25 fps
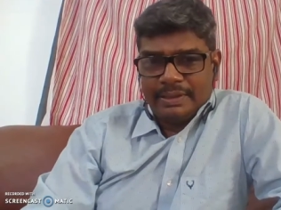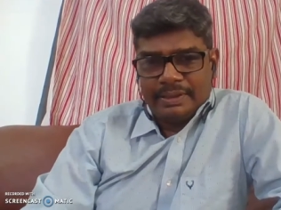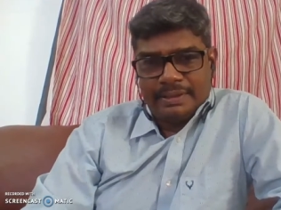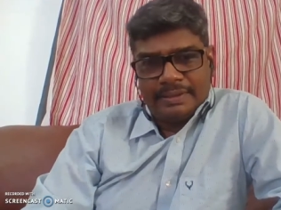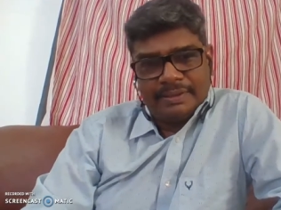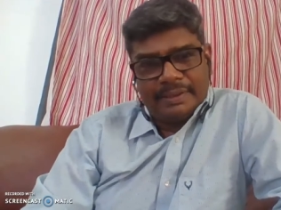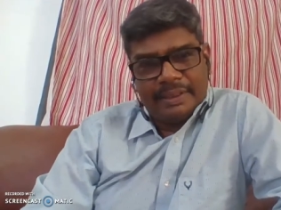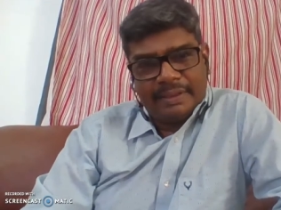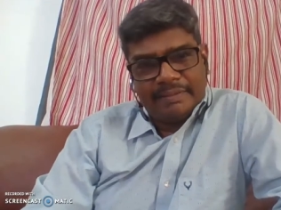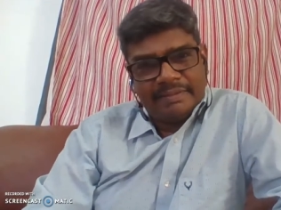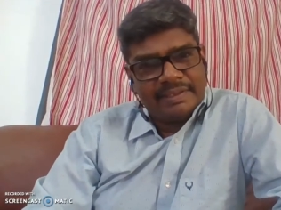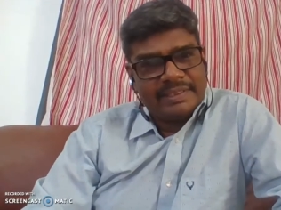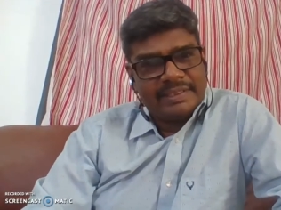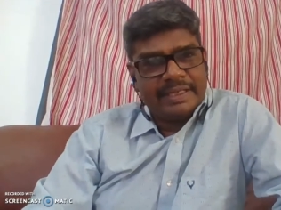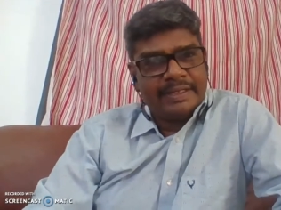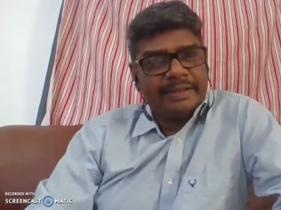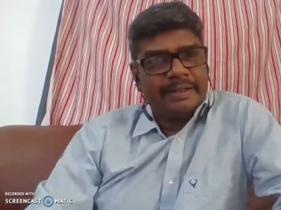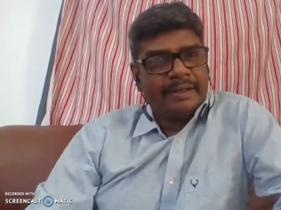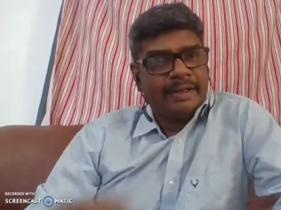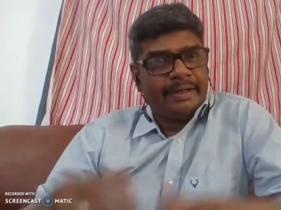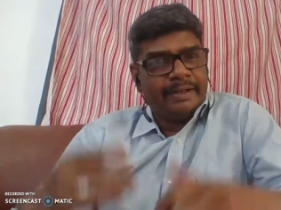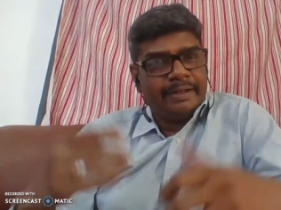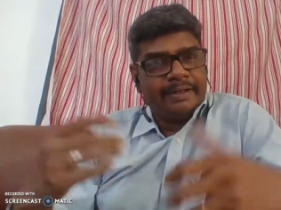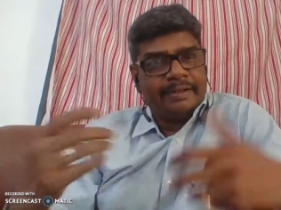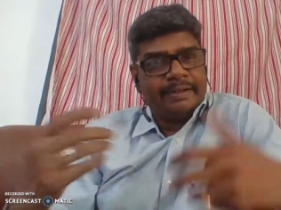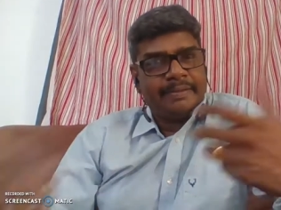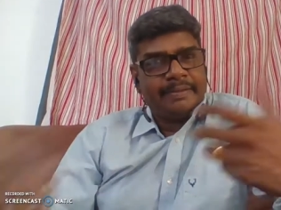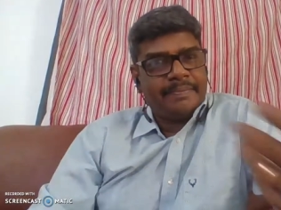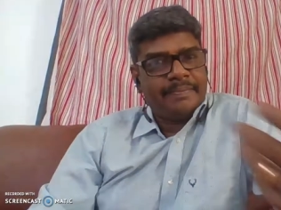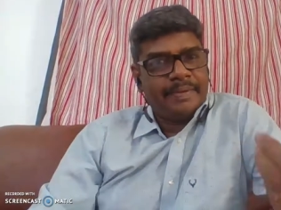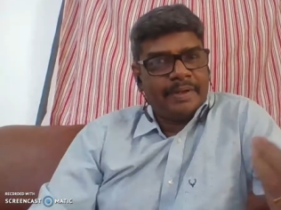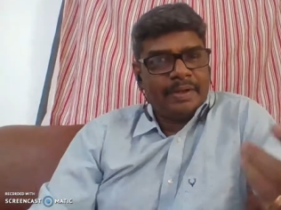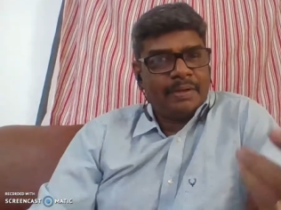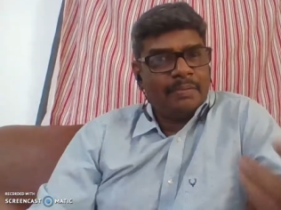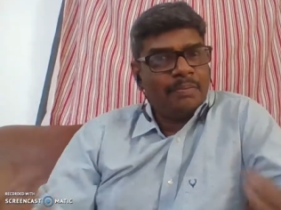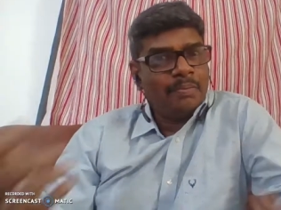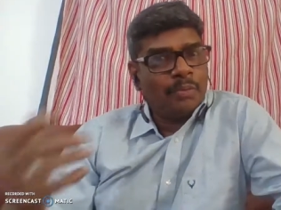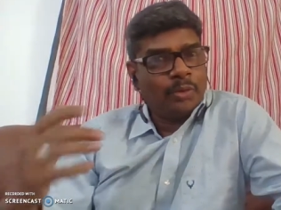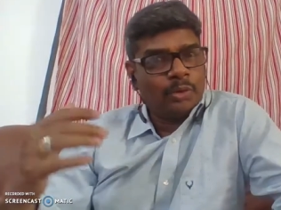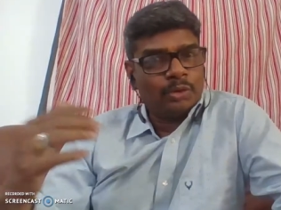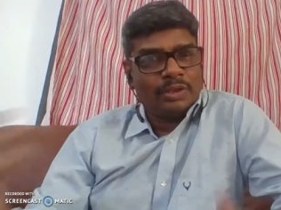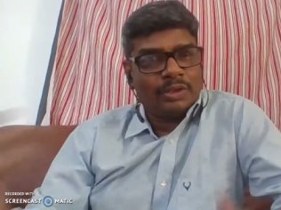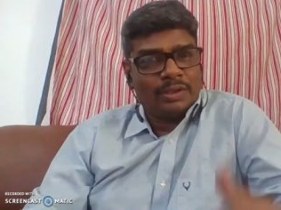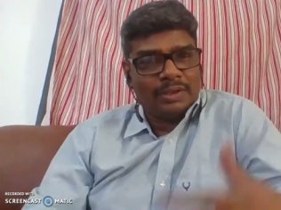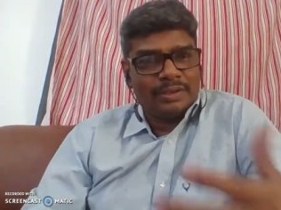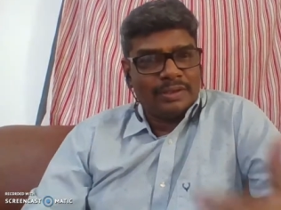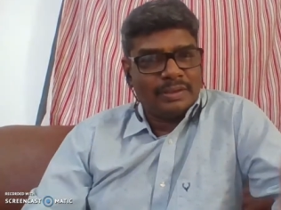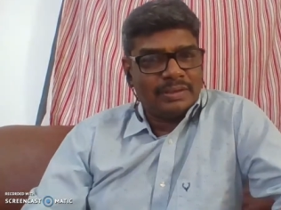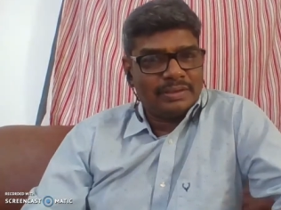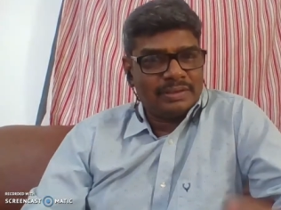Uh, I will say uh, both
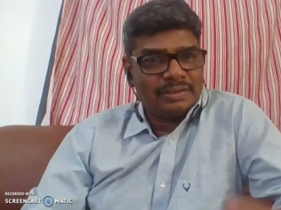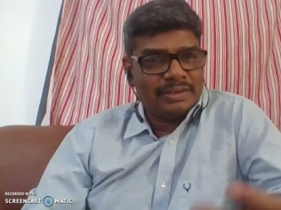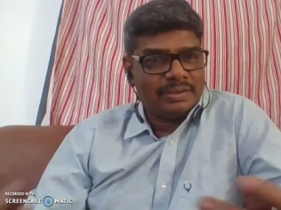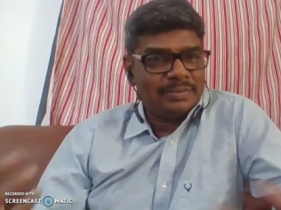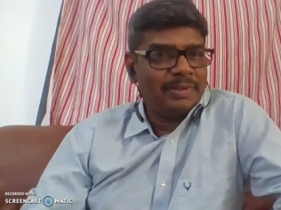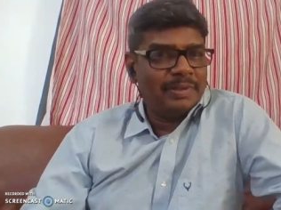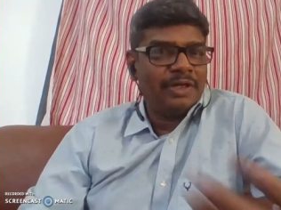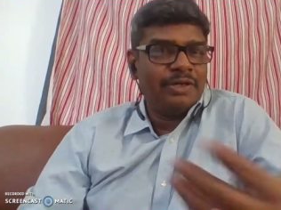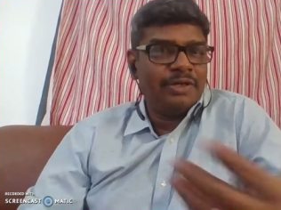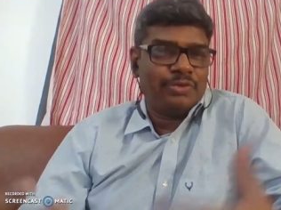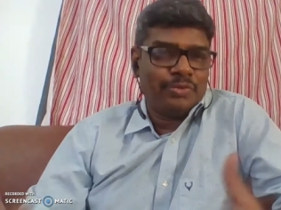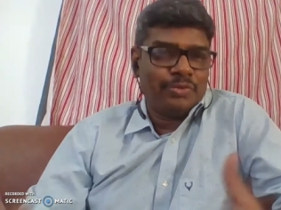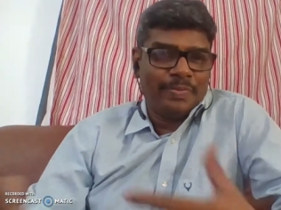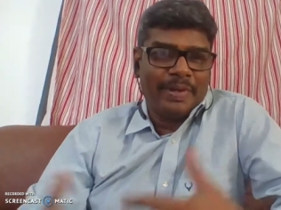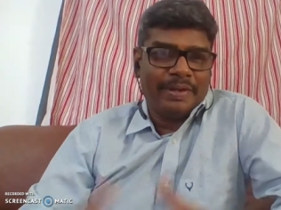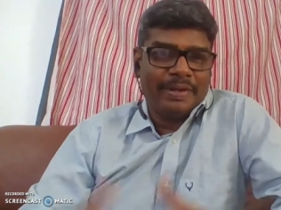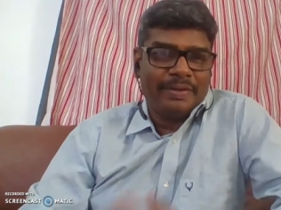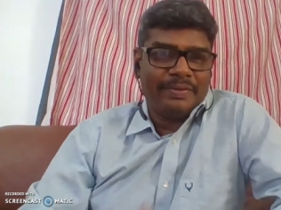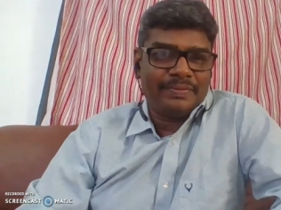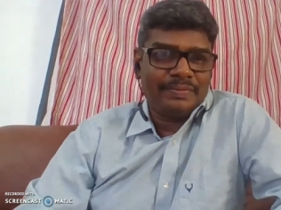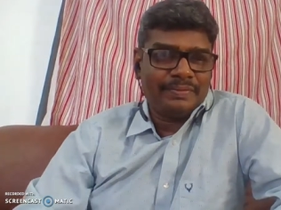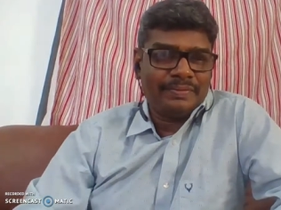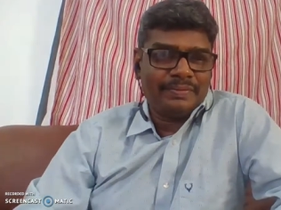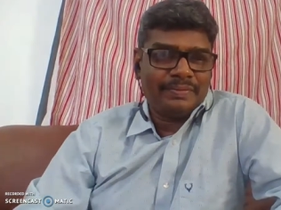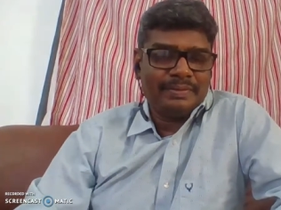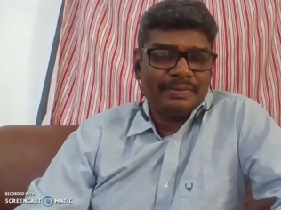are similar to me.